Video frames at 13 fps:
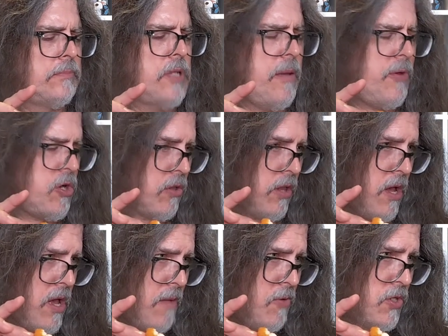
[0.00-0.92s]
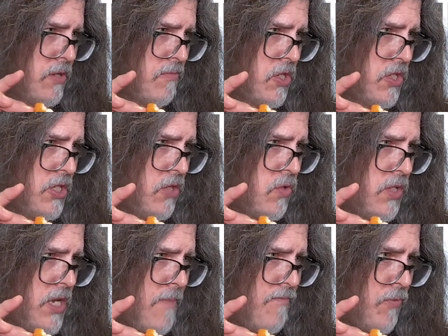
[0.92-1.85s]
Lemon or lime or something
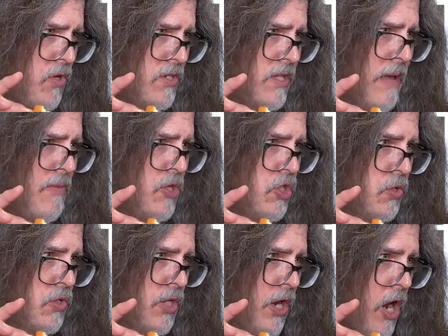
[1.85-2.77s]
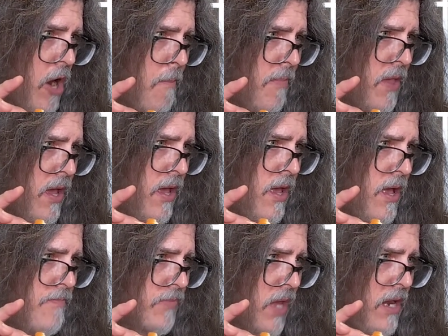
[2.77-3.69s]
citrusy? There's lemon juice in here
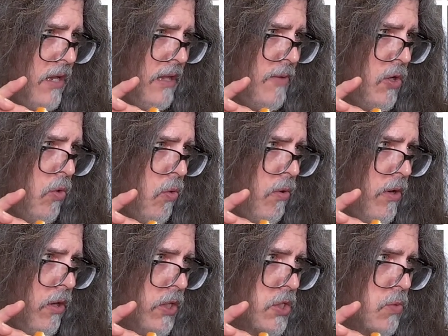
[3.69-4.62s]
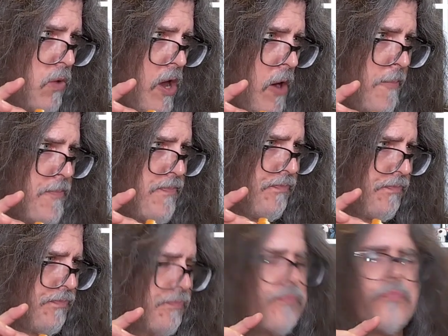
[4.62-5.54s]
and a lemon oil as well,
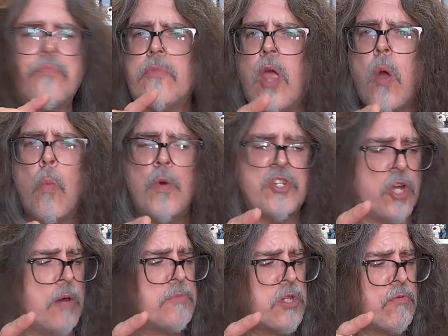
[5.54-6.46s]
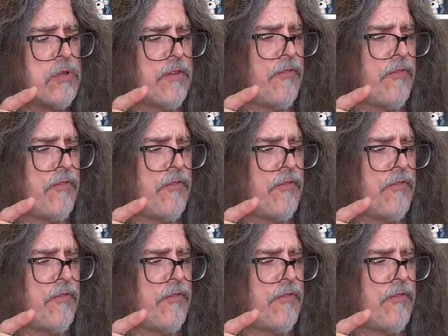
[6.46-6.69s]
which comes through in the